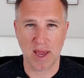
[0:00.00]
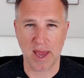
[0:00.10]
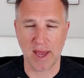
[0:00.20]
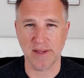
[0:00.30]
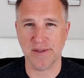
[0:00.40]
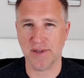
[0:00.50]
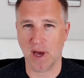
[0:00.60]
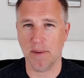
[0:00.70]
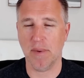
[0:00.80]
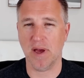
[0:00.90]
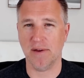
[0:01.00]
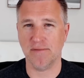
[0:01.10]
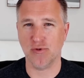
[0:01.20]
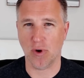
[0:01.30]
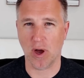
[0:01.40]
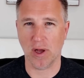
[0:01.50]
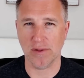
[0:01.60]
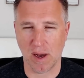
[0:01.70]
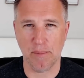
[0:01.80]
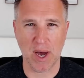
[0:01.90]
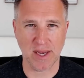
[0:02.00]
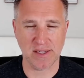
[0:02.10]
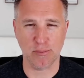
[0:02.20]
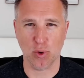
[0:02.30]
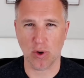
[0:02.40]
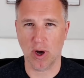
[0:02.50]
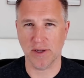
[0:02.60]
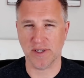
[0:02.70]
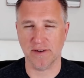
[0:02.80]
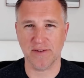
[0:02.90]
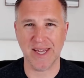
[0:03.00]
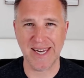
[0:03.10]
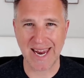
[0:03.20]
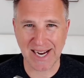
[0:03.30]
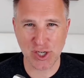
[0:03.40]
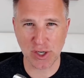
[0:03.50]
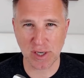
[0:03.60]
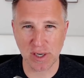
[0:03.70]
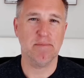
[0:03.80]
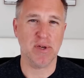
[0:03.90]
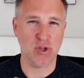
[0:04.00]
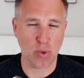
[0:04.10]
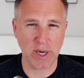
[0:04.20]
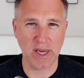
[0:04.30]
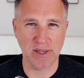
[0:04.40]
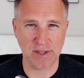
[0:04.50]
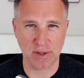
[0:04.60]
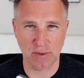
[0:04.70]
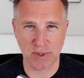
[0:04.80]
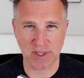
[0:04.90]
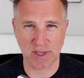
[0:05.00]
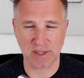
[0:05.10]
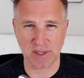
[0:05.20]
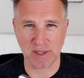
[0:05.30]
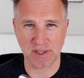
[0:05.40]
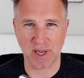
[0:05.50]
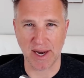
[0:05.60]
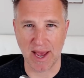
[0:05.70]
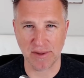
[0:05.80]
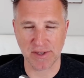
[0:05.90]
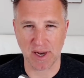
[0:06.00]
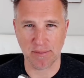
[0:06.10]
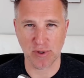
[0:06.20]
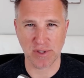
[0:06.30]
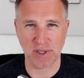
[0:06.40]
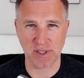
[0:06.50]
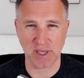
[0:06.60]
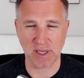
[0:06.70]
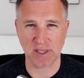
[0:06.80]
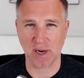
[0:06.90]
and some have drawn a possible causative connection between insulin resistance and Alzheimer's disease